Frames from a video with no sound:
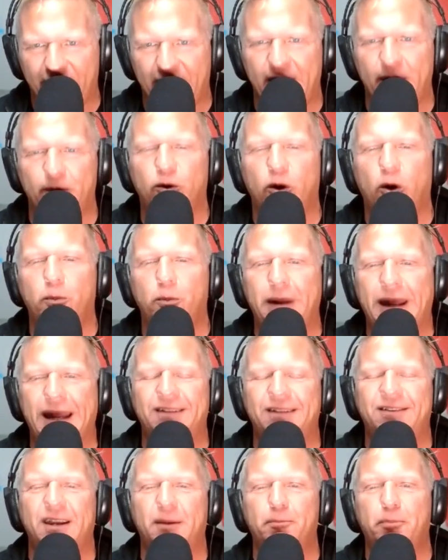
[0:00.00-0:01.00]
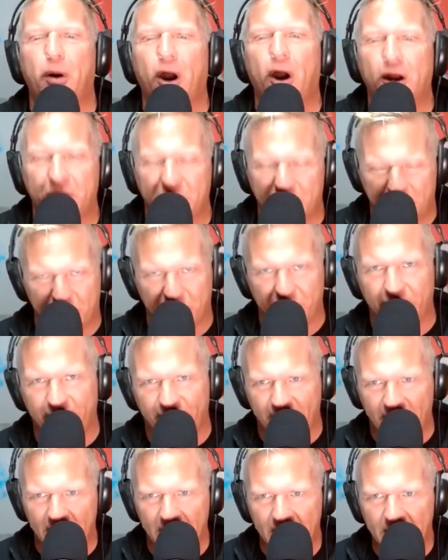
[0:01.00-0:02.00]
in romantic partners.